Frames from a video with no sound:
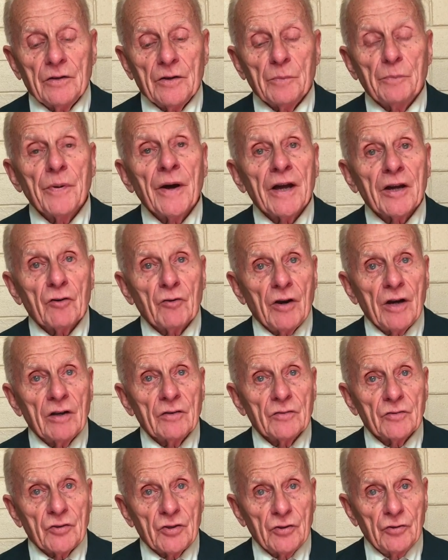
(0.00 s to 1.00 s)

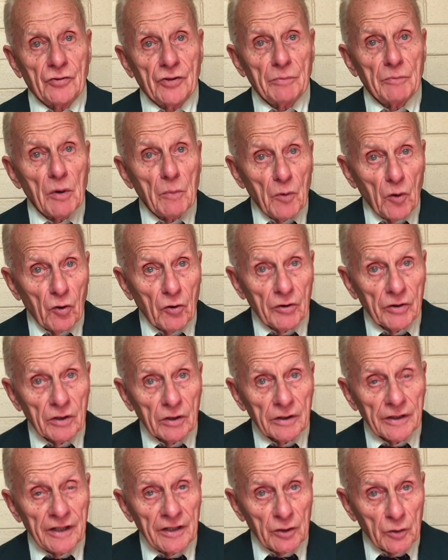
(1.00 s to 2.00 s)
background to the memorial
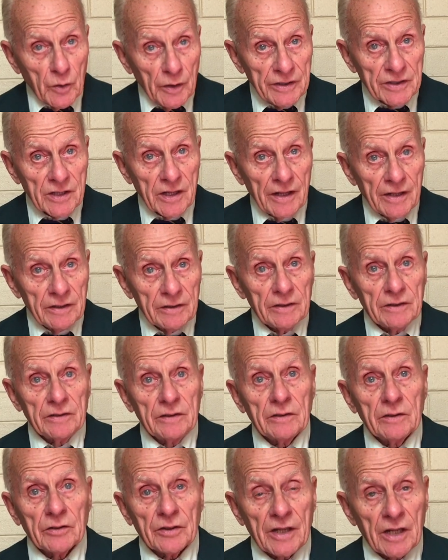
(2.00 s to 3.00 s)
in
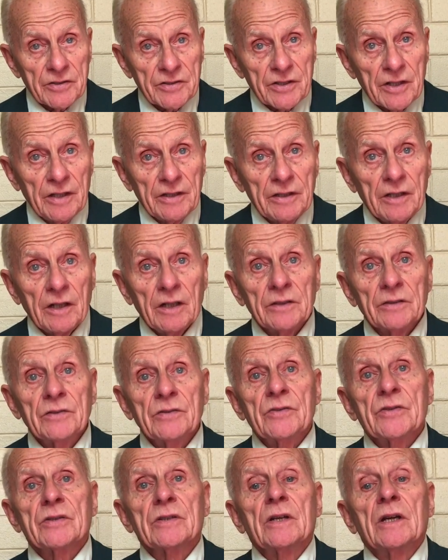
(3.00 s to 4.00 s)
Queensland, at Cascade
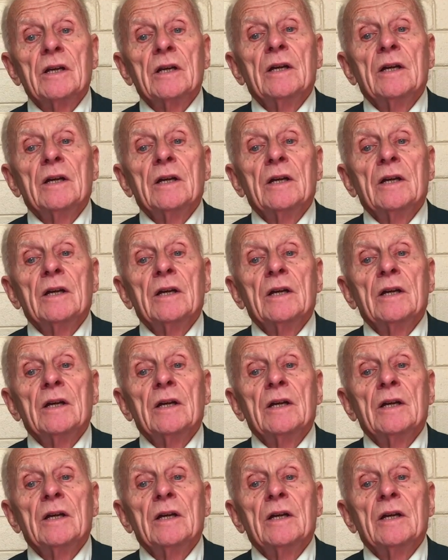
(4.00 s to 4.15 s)
Gardens.